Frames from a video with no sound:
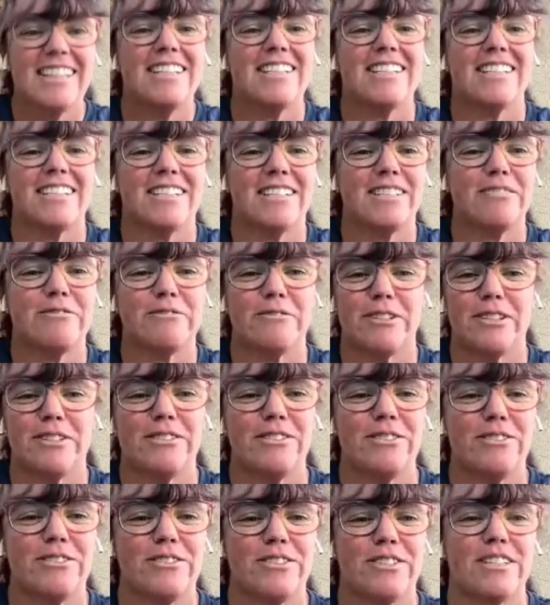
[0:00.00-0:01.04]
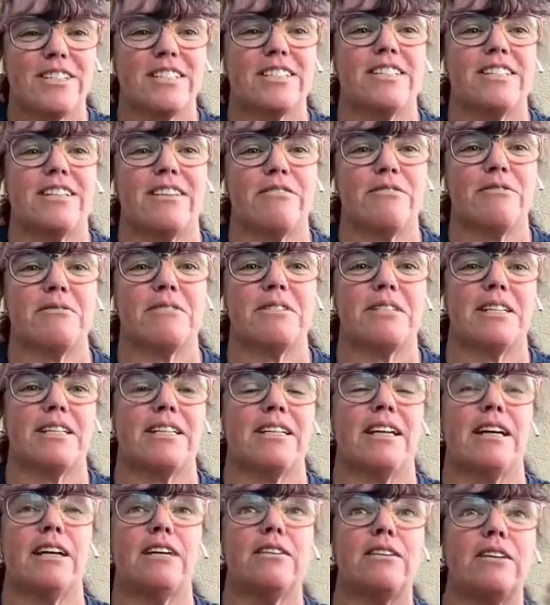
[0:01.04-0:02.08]
This is one of those things everyone's
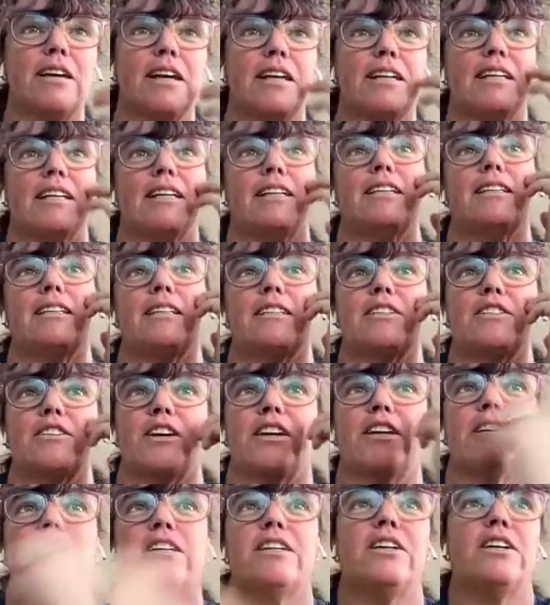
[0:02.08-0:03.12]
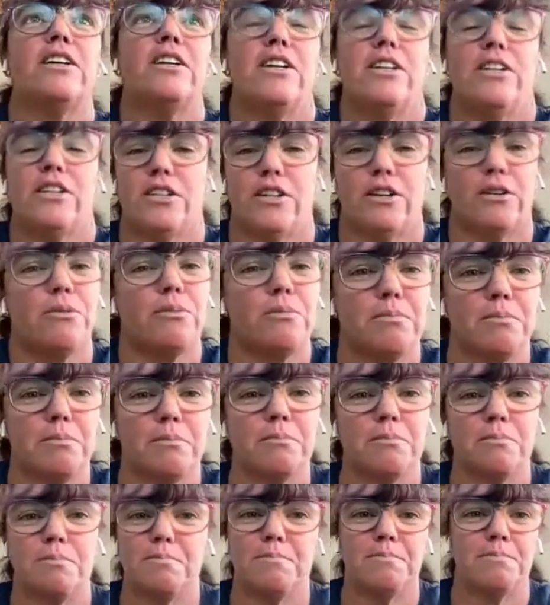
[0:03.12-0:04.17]
like, yeah, okay, Dana, that's great. You
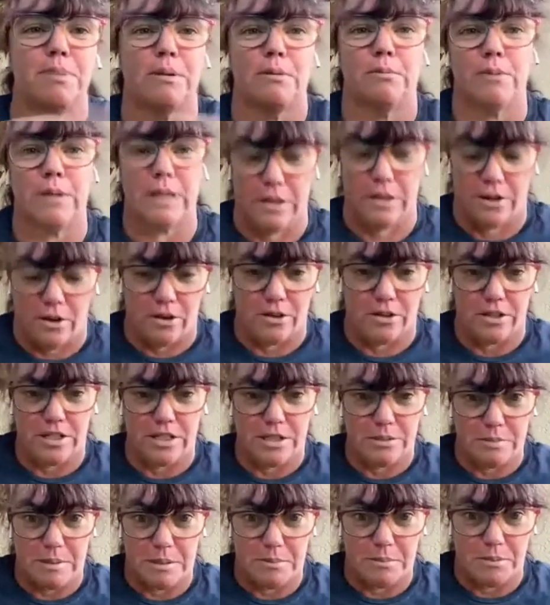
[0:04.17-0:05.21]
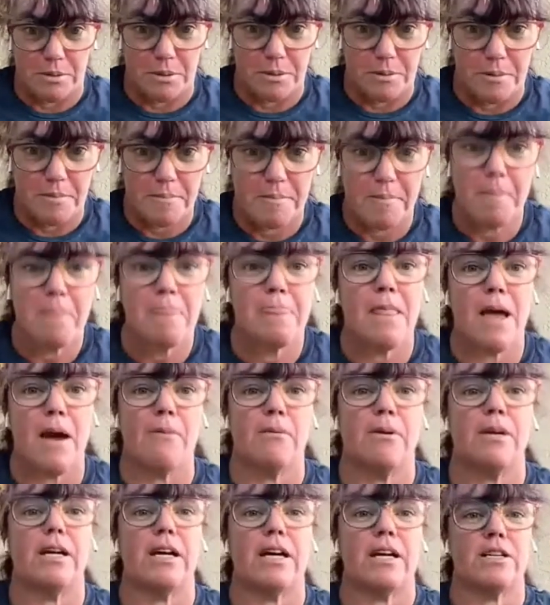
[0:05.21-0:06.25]
know, but where are these people?
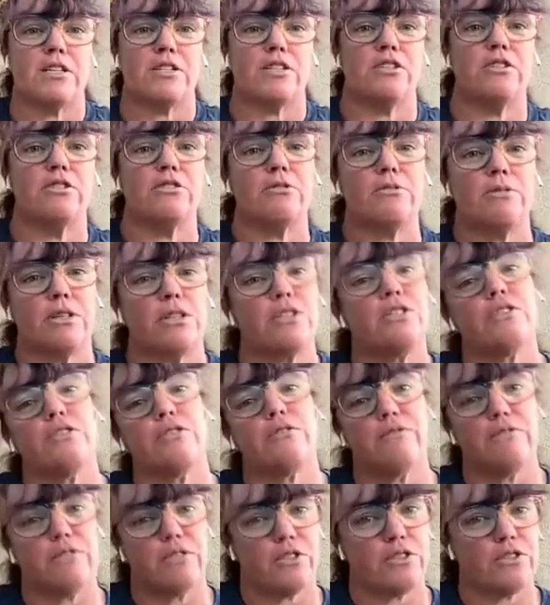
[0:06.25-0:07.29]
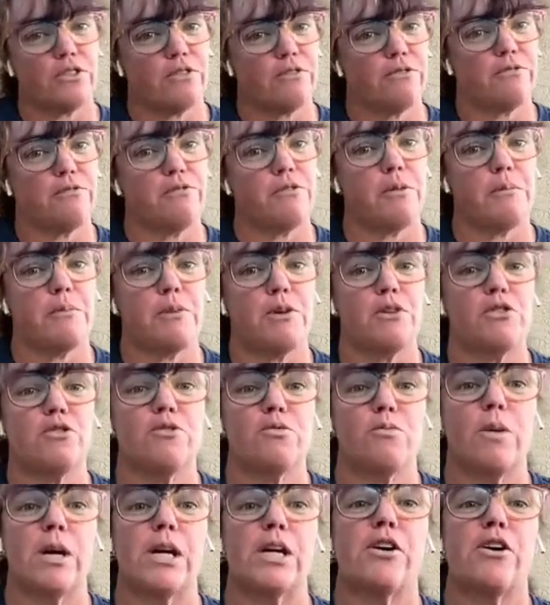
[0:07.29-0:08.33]
I want to ask you a question first and
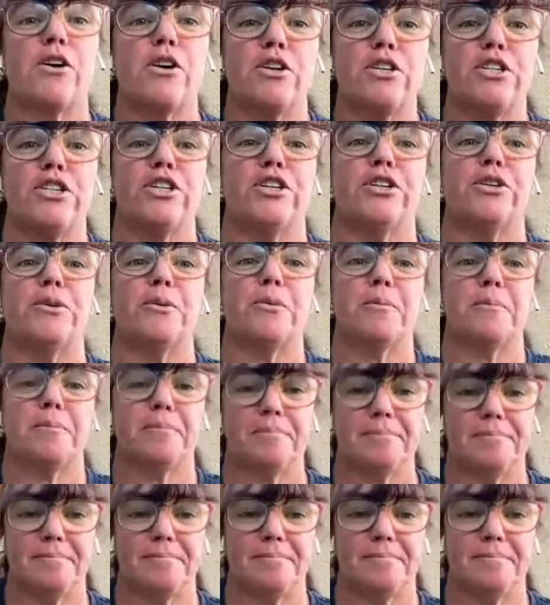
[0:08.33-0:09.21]
foremost. Where are you?